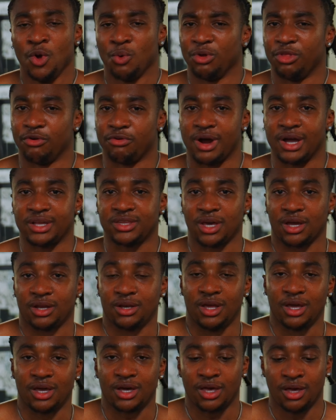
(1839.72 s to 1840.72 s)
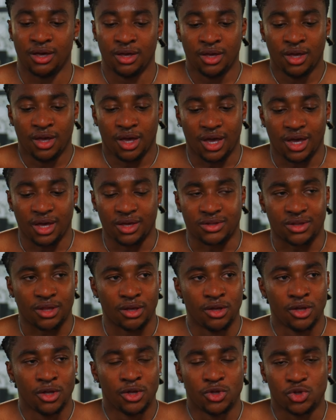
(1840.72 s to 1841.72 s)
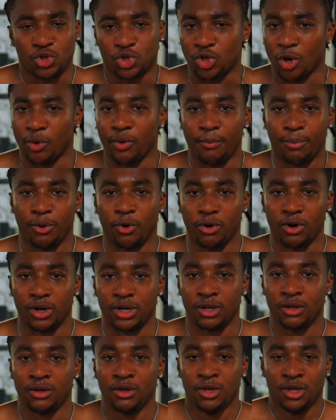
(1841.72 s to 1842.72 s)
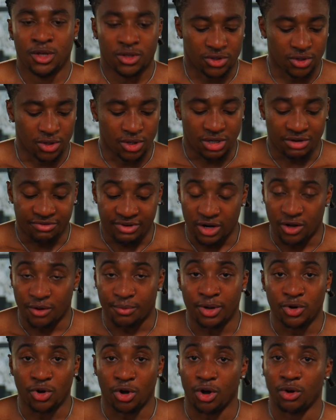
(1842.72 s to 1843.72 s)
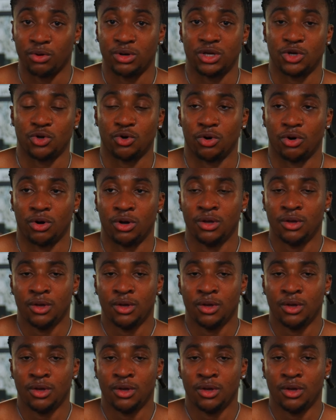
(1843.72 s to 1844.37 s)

with the right technique is so important to develop not only your